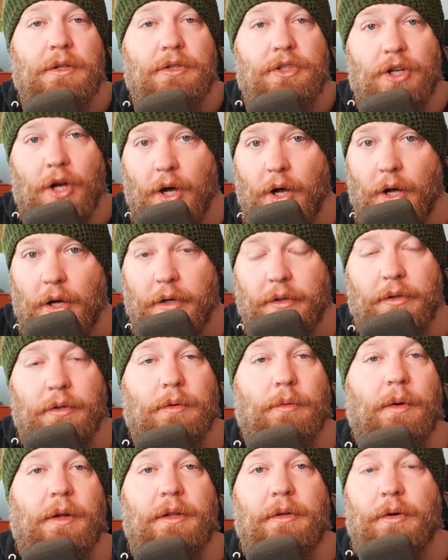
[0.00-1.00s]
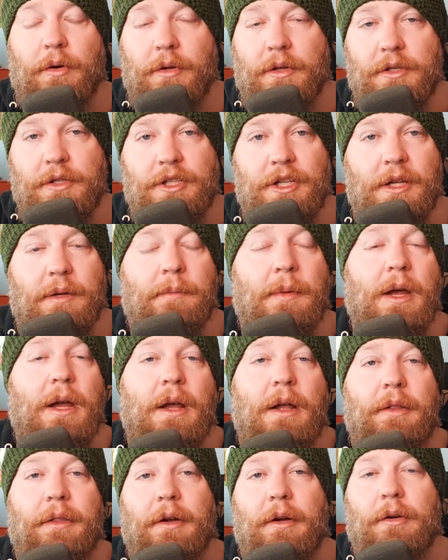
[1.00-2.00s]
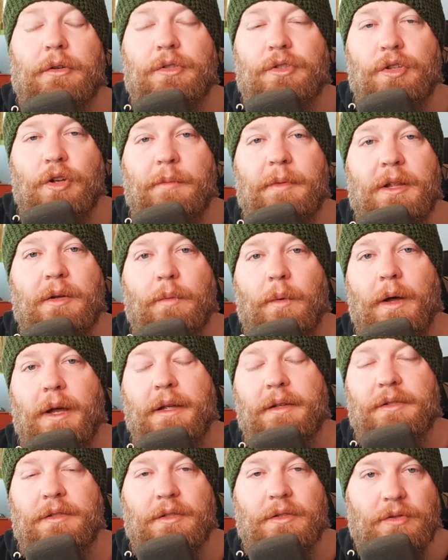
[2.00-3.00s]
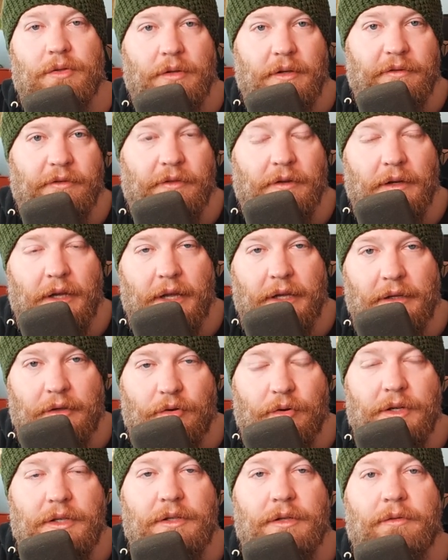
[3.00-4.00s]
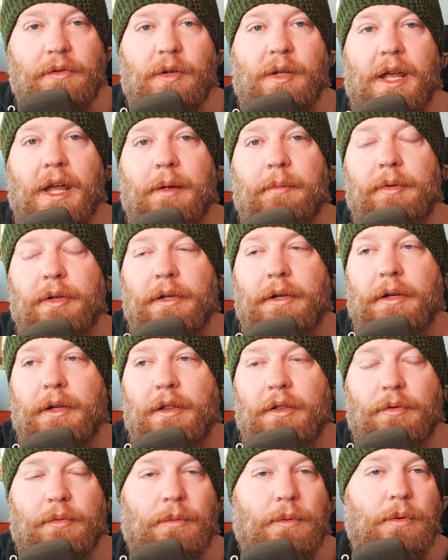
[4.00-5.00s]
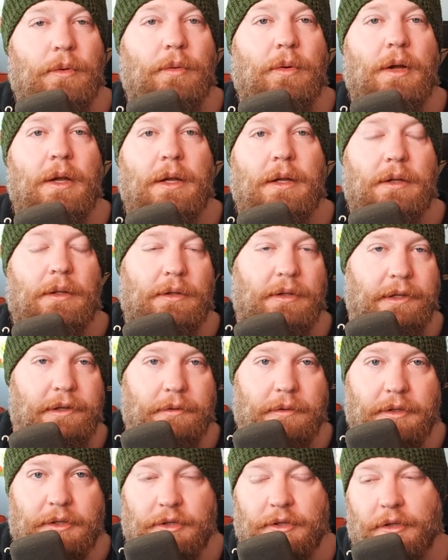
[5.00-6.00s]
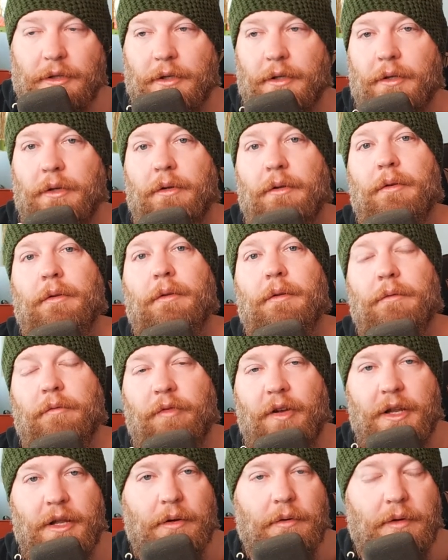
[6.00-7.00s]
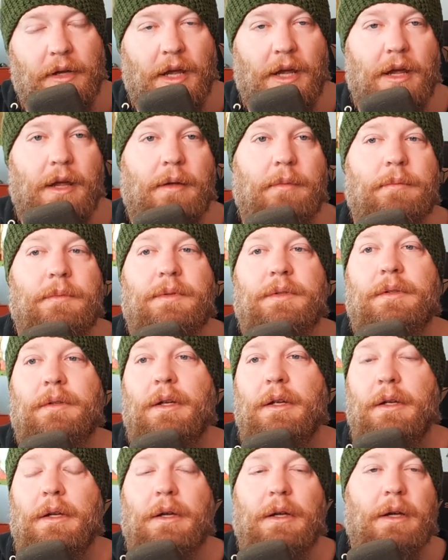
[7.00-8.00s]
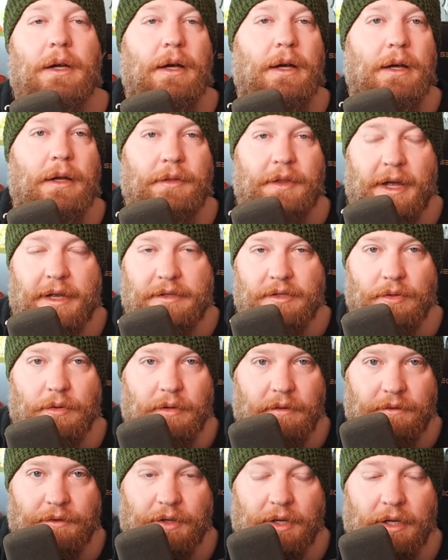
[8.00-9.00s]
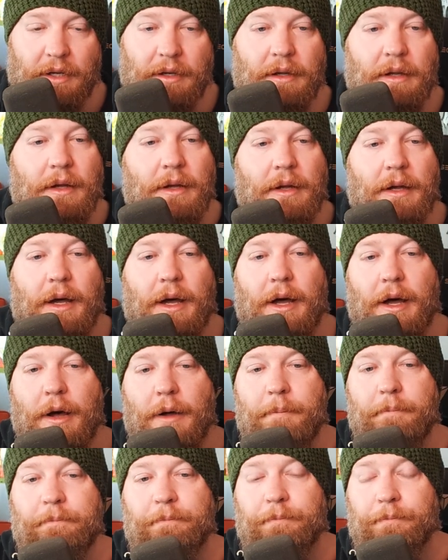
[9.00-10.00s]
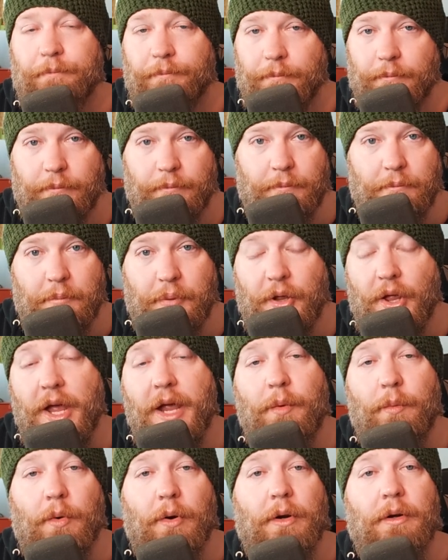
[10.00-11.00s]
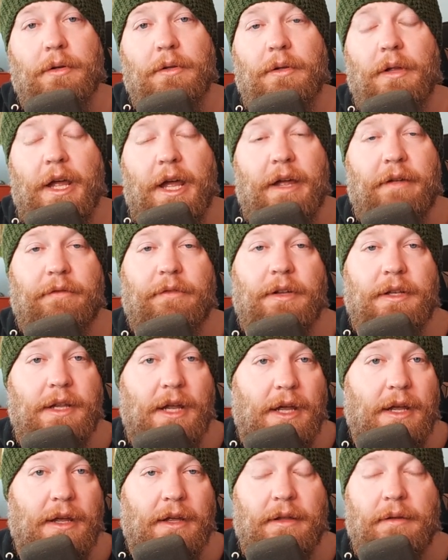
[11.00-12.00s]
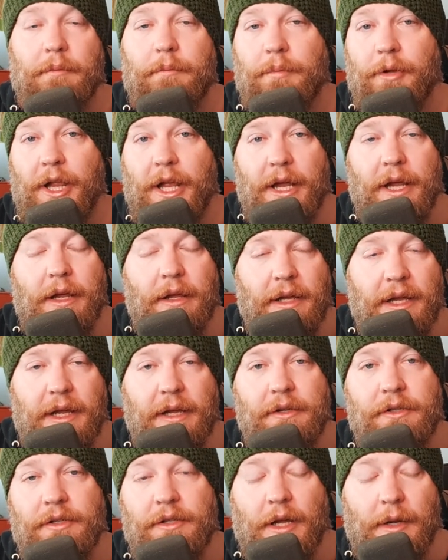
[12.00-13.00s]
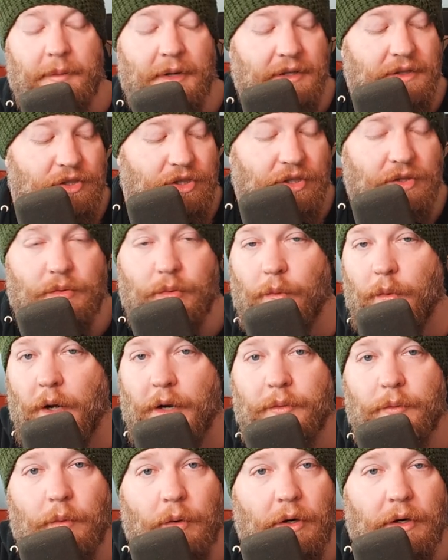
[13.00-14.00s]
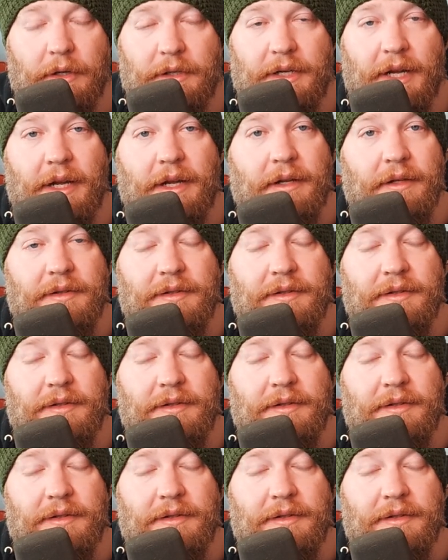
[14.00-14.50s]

jog or while you go to the gym. There are so many ways to sort of increase your vocabulary through literature, video games, that sort of thing. Play Wordle every day. Play each, I mean, it's just one word a day.